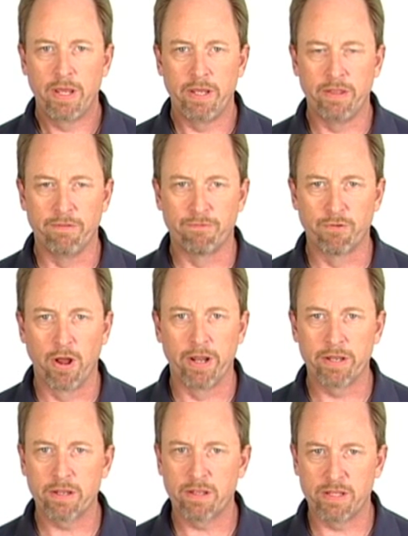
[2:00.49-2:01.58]
In the
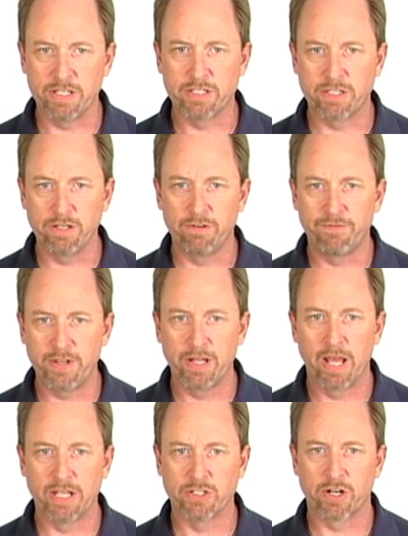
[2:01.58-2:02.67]
front, these steel feed
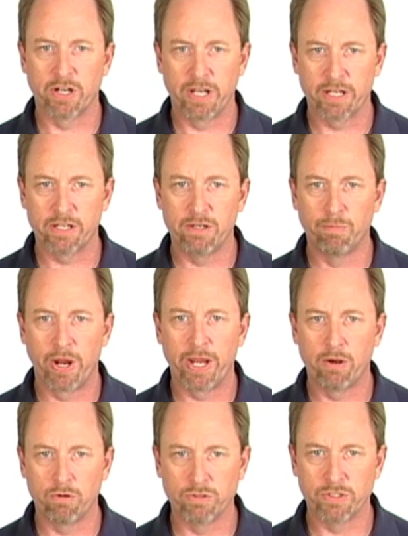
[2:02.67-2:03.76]
lines are connected to brake
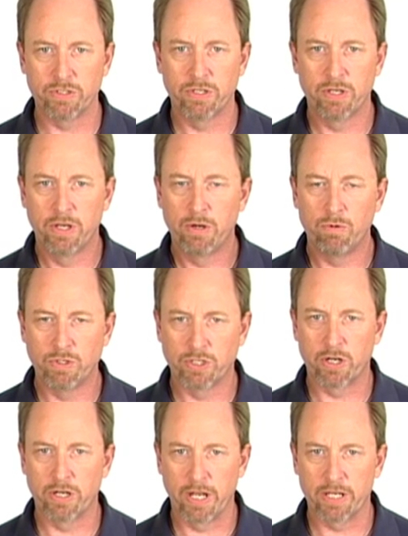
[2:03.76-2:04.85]
hoses, which are
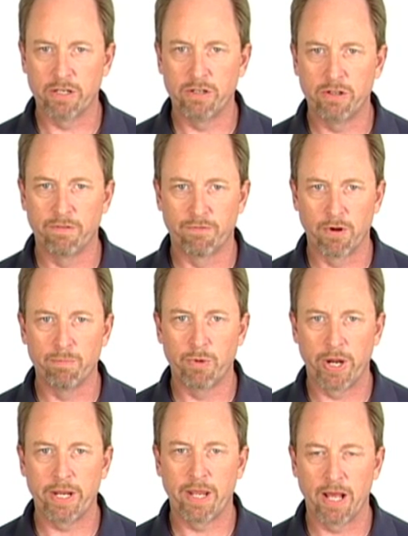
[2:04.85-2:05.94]
connected to the front
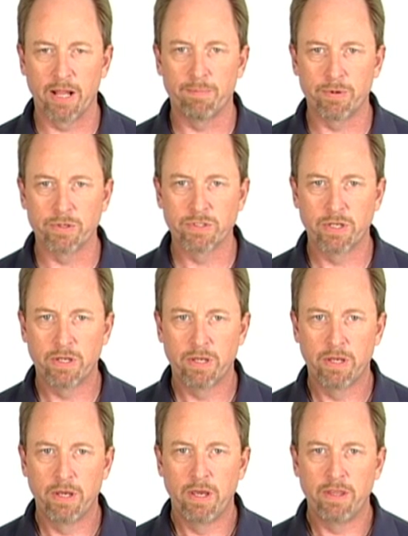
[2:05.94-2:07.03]
brake calipers.
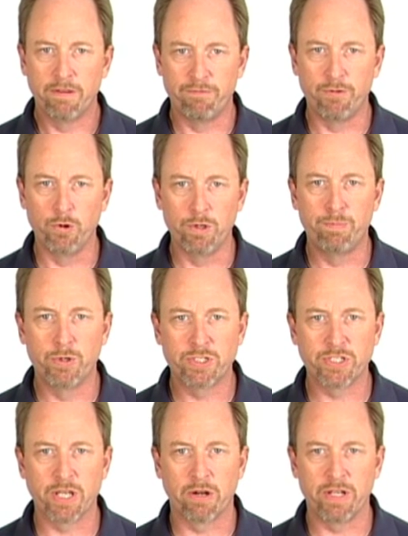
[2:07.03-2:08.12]
The fluid
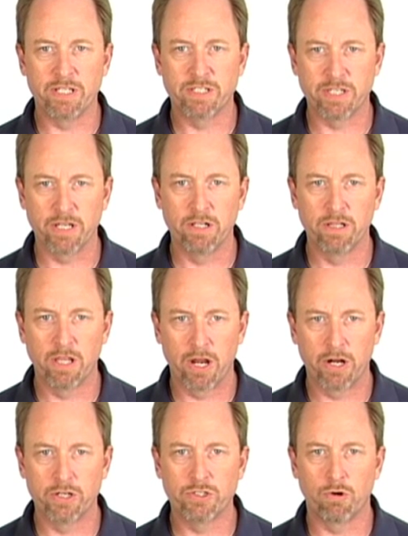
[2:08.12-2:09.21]
pushes out a single
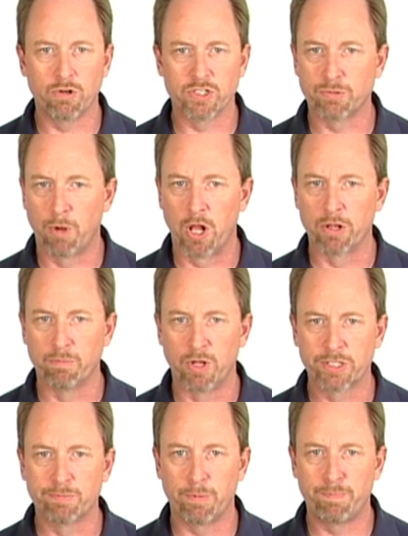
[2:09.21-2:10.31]
large or smaller
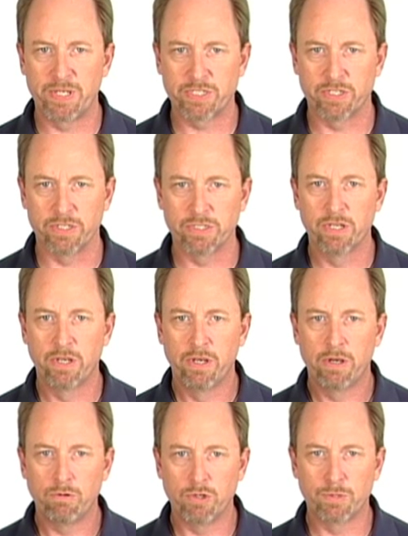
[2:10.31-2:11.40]
multiple pistons,
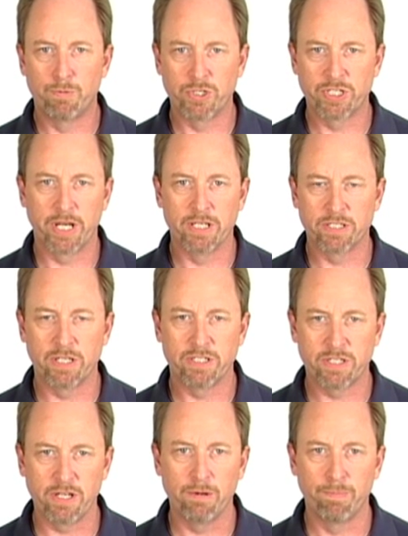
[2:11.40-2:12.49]
which push against a
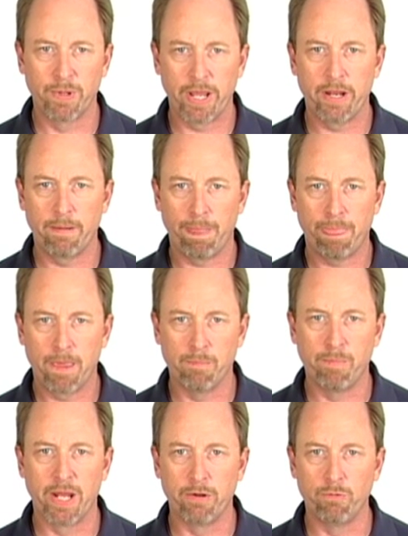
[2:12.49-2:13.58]
steel plate
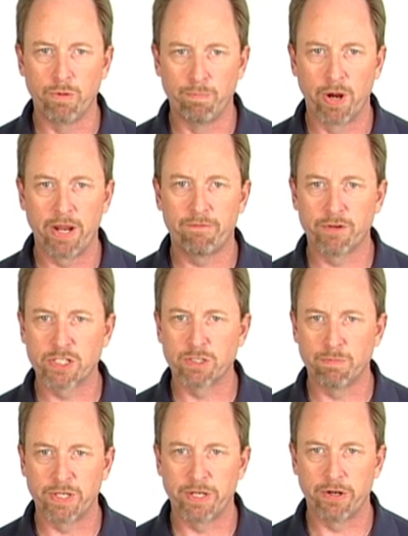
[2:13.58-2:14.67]
embedded with brake
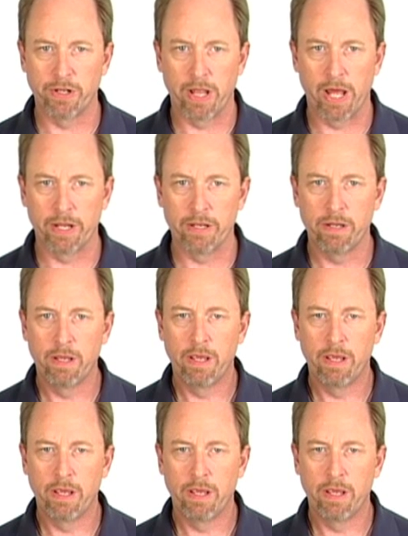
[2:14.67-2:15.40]
friction material on it,